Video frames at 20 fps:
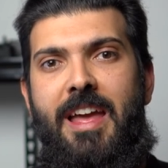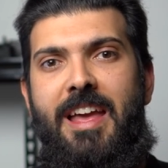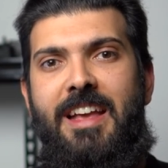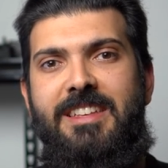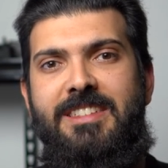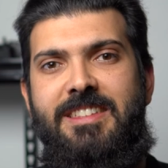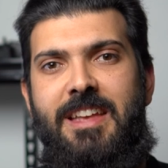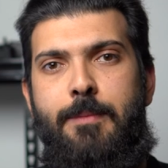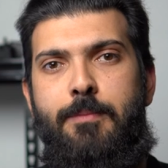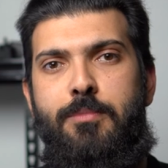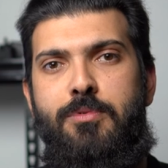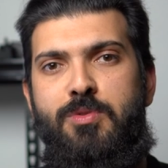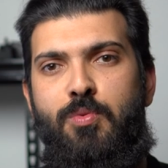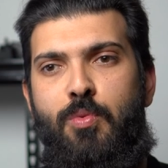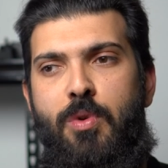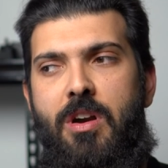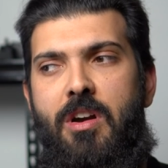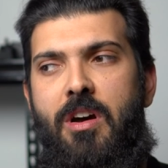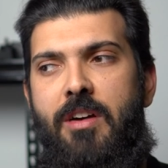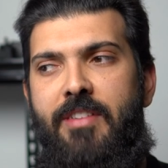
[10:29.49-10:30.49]
examples
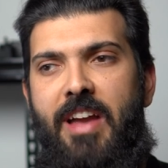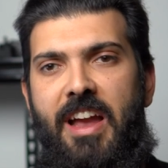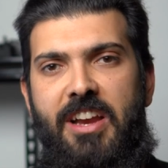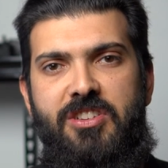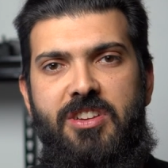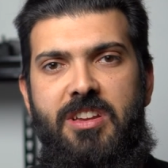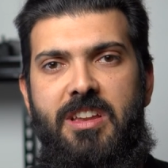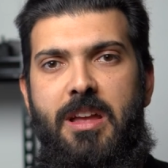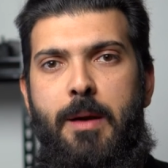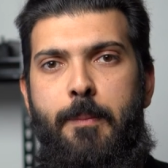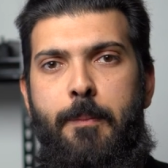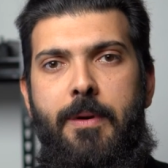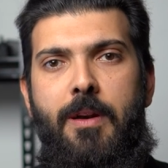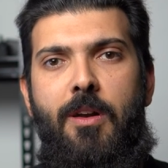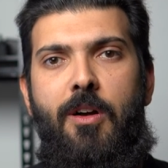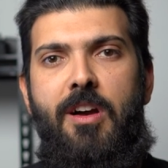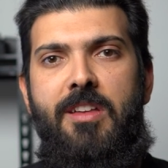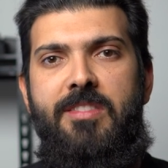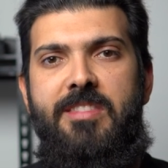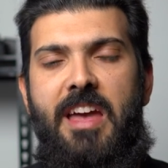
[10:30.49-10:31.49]
where I've actually
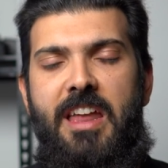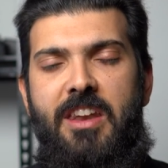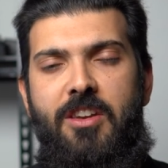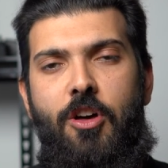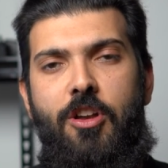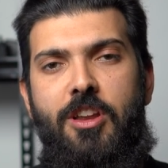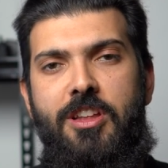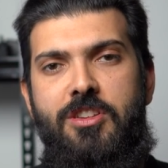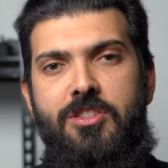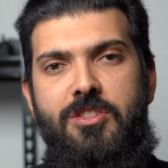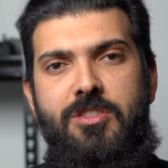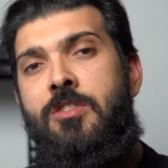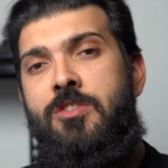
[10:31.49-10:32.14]
applied that knowledge.